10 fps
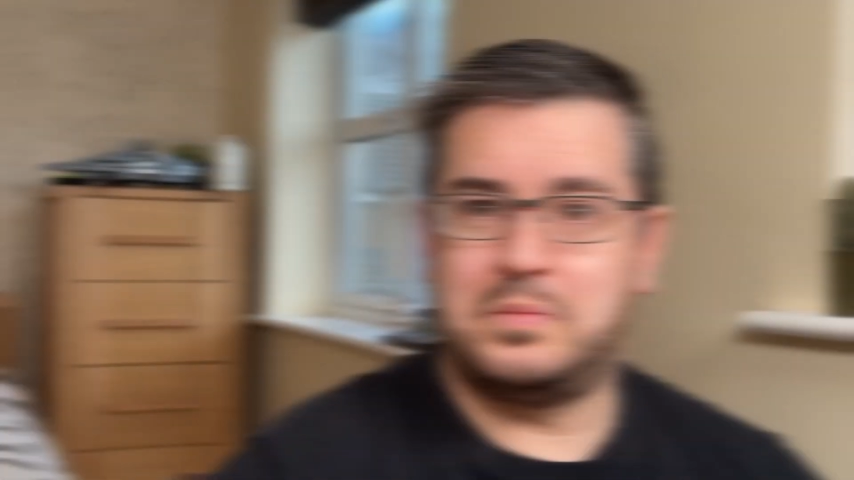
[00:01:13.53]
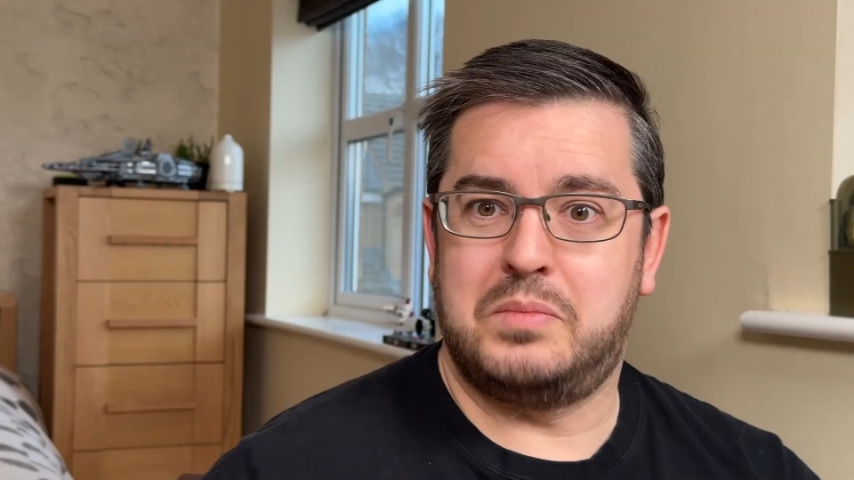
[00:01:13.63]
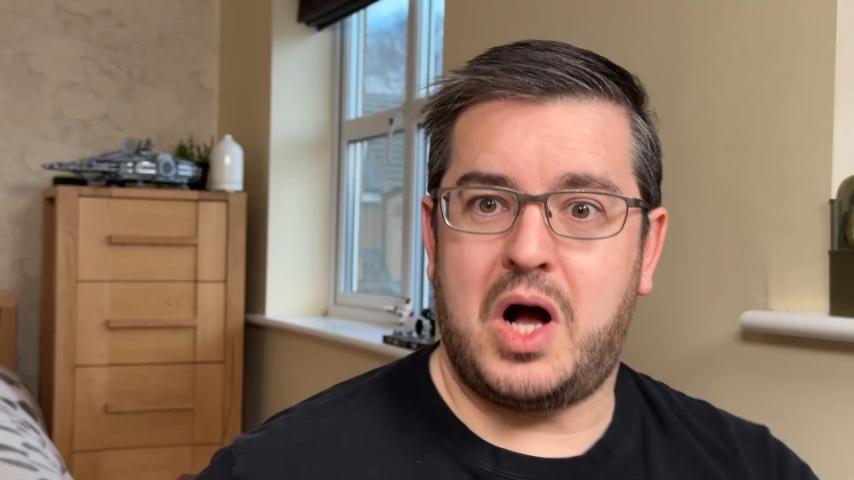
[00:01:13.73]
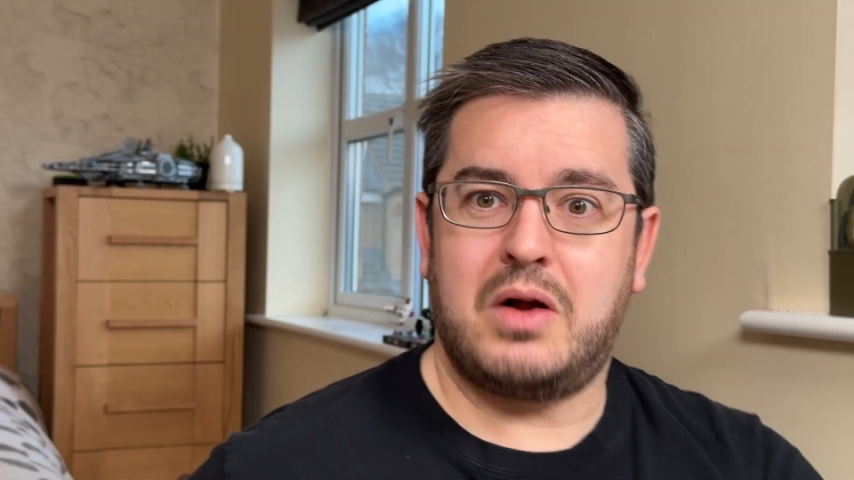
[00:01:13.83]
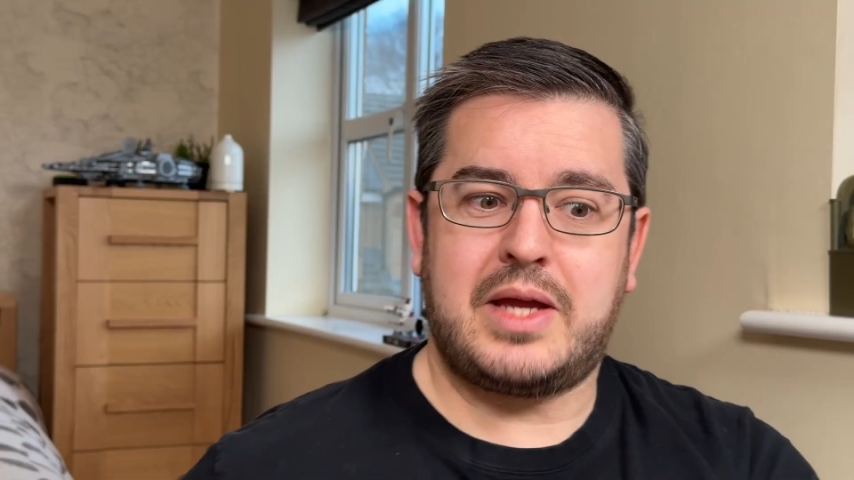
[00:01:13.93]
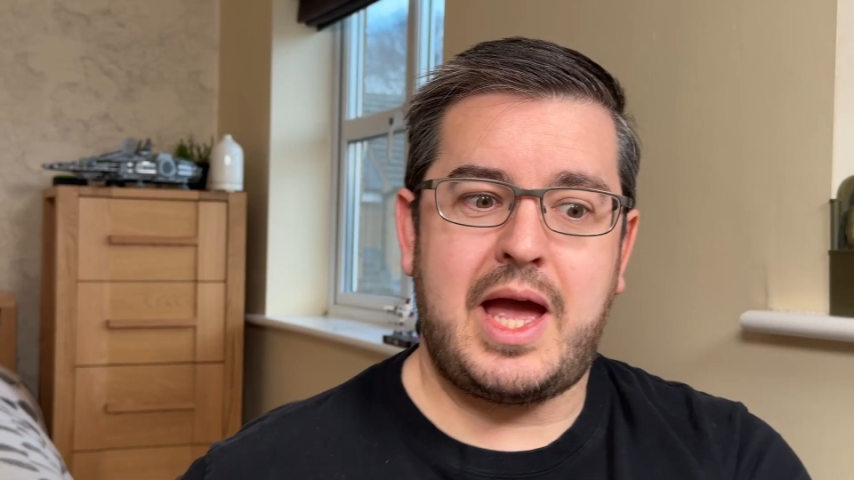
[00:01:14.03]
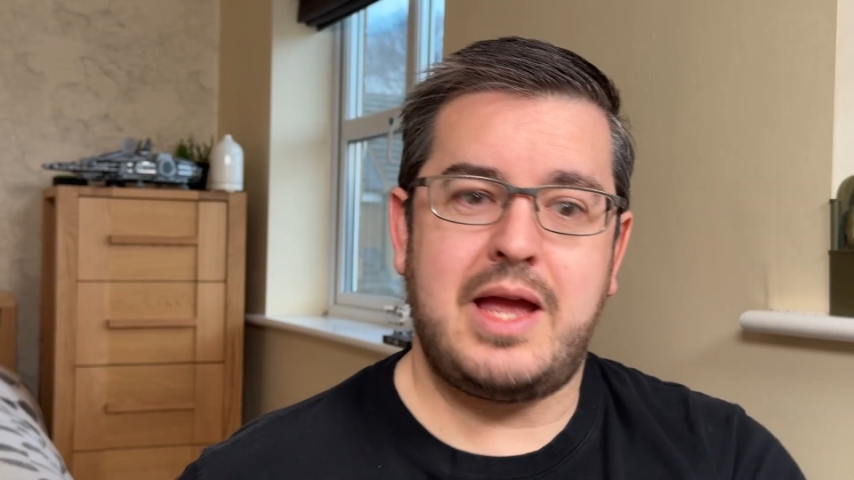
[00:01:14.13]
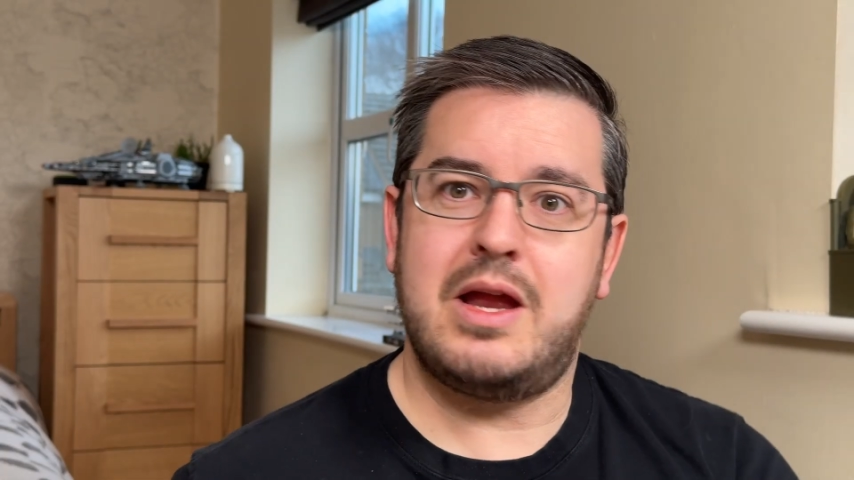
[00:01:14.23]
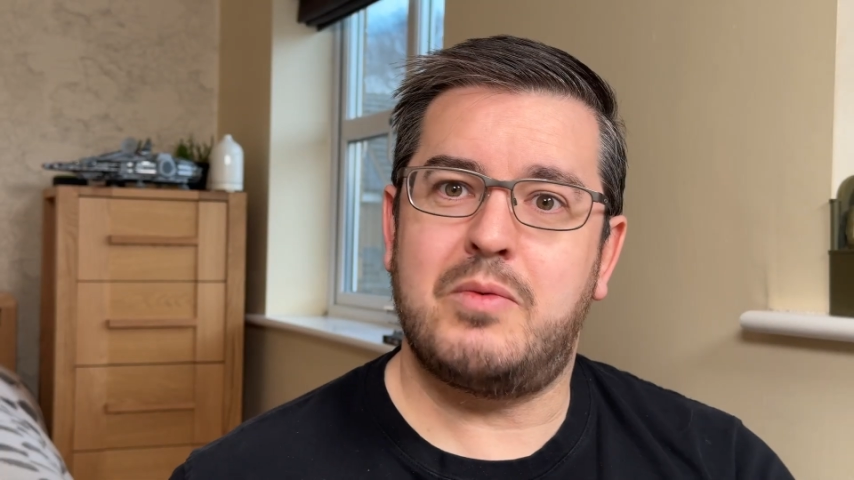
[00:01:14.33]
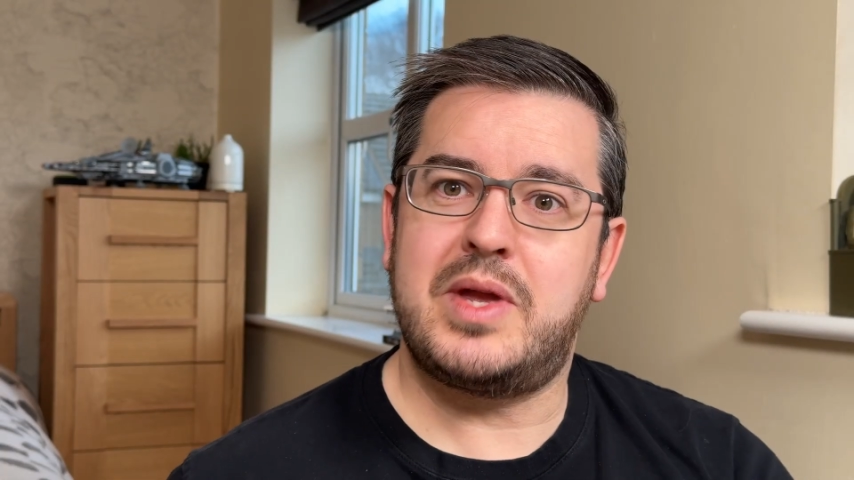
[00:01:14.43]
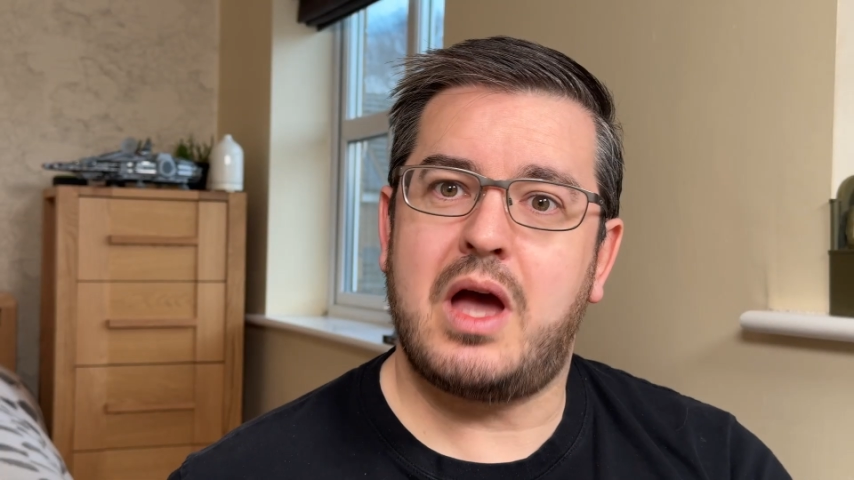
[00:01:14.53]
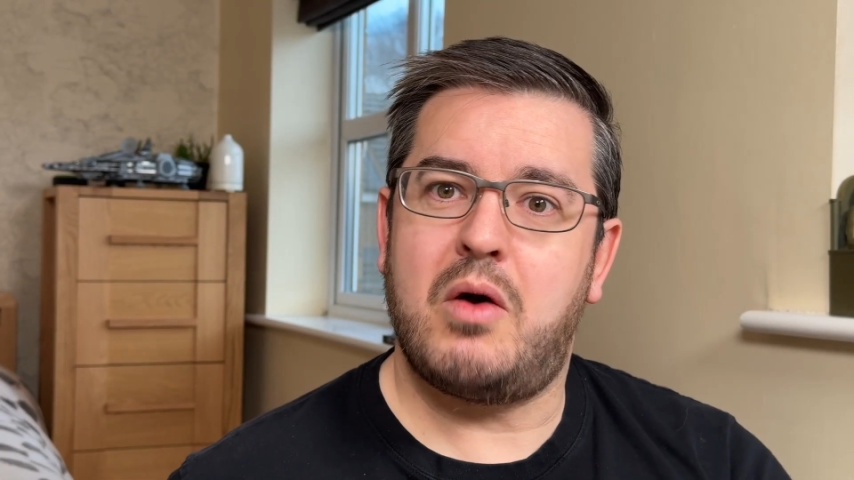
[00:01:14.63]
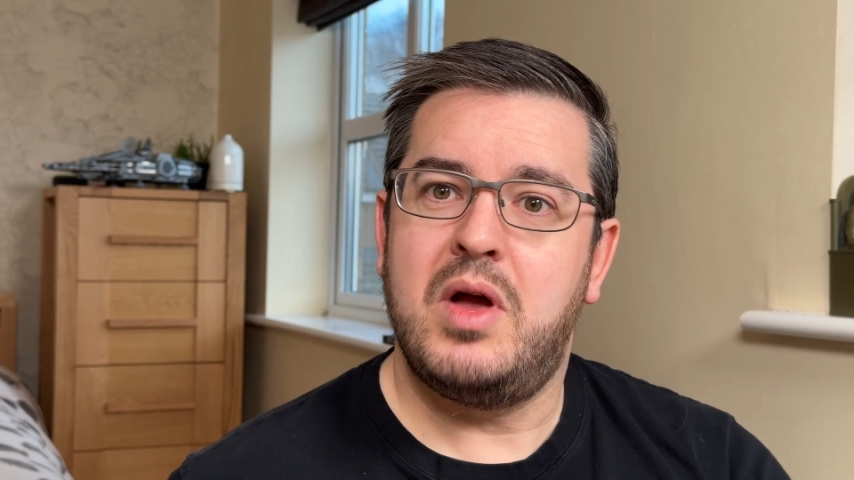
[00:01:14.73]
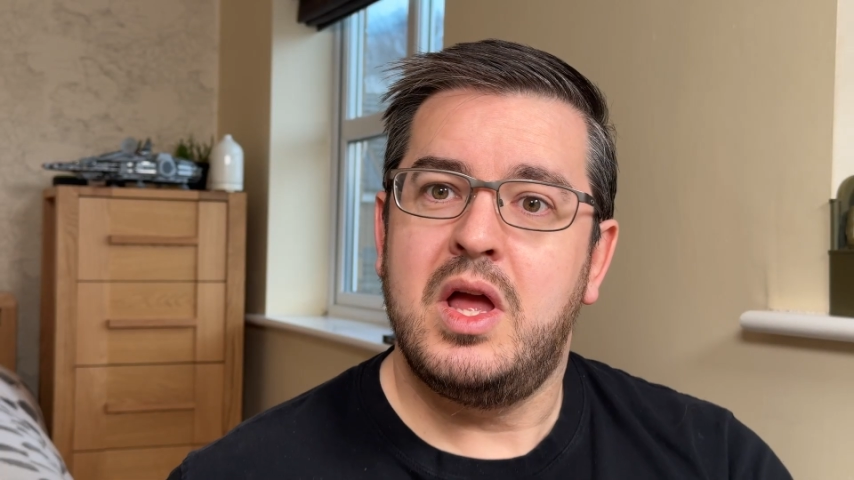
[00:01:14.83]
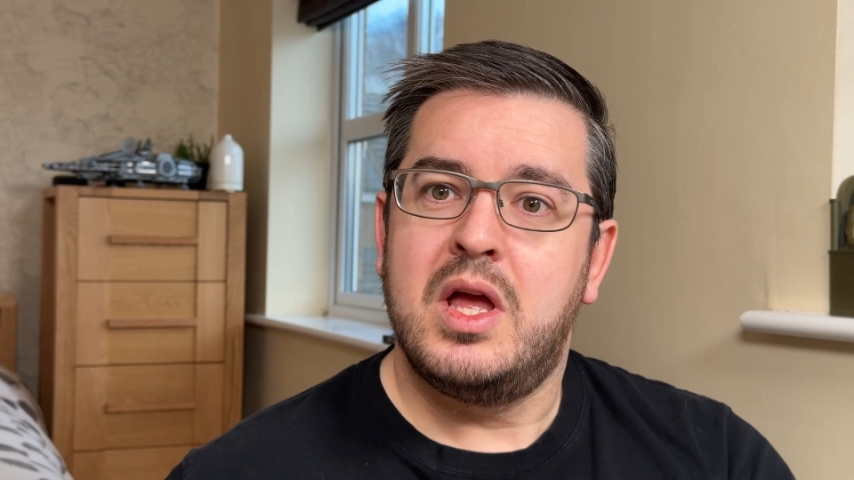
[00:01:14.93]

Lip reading: But okay, here we go.